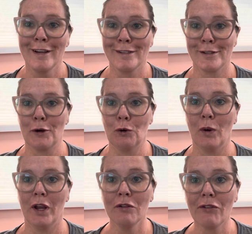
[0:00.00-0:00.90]

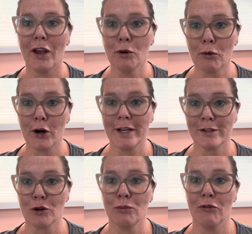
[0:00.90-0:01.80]
So if an
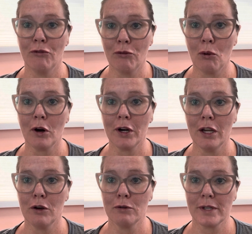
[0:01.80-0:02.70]
appraiser before
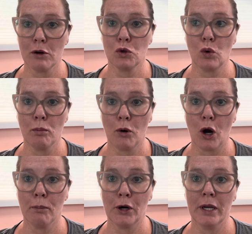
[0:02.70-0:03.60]
he goes out to a
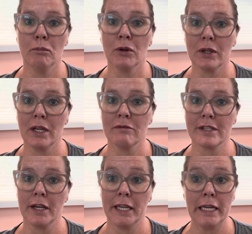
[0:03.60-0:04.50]
property
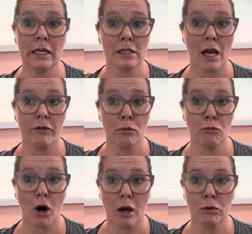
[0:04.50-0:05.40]
believes that he is
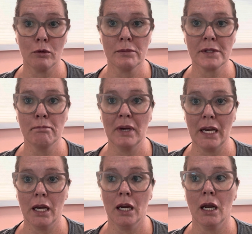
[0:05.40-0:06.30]
having problems
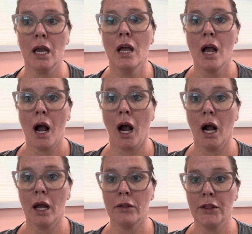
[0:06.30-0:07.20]
meeting
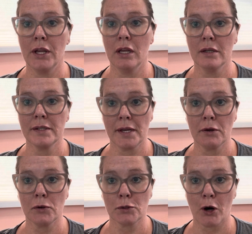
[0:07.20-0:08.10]
uh, the
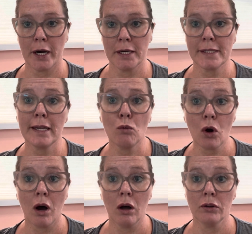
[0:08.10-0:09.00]
sales price, he
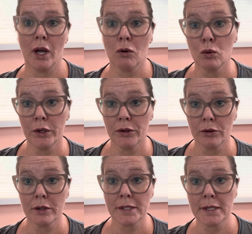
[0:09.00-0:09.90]
will call not only
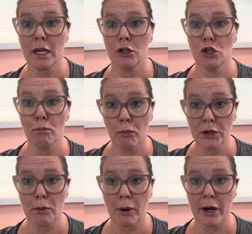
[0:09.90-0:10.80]
the listing agent
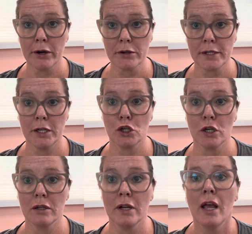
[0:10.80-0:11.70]
but the buyer's
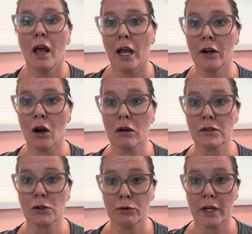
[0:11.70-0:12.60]
agent and
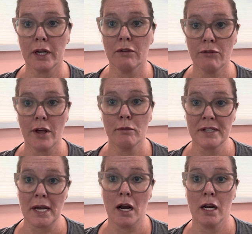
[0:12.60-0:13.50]
also give
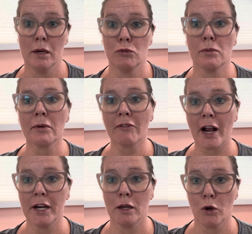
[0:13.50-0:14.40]
them time to
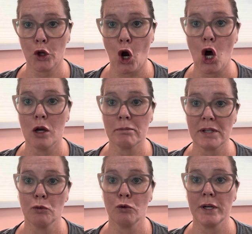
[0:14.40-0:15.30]
provide him with
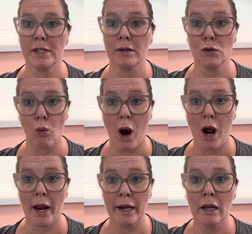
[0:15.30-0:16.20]
comps and reasons
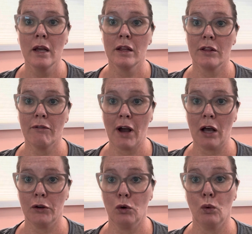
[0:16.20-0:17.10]
why the
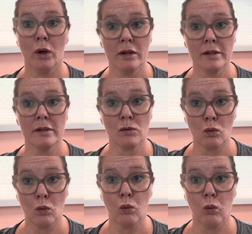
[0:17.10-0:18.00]
value is
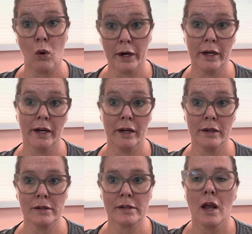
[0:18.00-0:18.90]
what
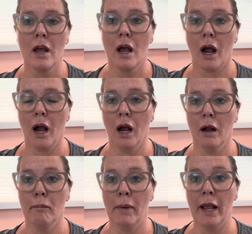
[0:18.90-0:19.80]
it is.
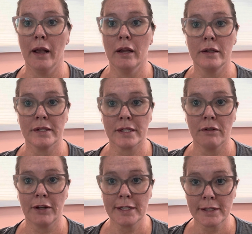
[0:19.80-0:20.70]
Um, and
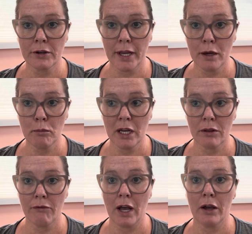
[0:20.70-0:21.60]
if he still can't
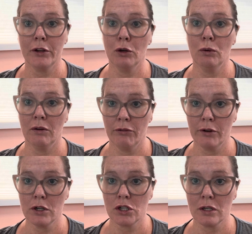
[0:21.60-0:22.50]
make the value, he
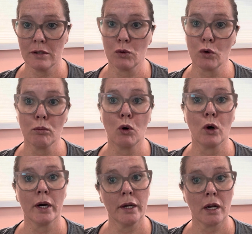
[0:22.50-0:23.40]
finishes the
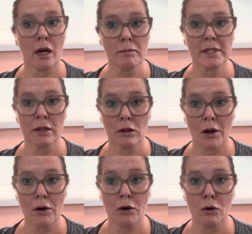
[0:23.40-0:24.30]
report and it comes in
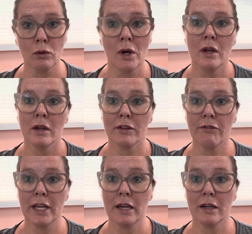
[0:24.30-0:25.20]
low, the
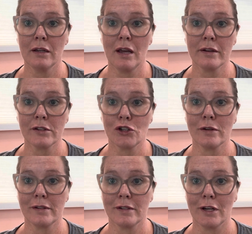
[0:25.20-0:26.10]
VA has
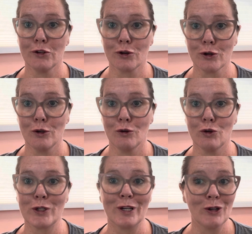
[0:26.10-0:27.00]
just
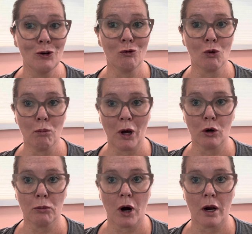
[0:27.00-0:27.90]
introduced a new
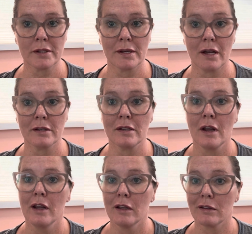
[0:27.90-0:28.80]
rebuttal process.
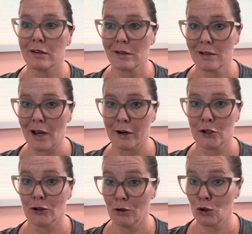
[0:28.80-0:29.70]
This is
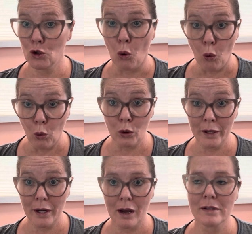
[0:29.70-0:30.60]
actually
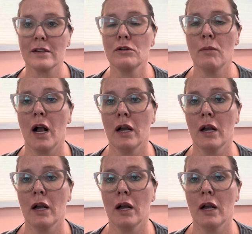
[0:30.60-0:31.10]
totally awesome.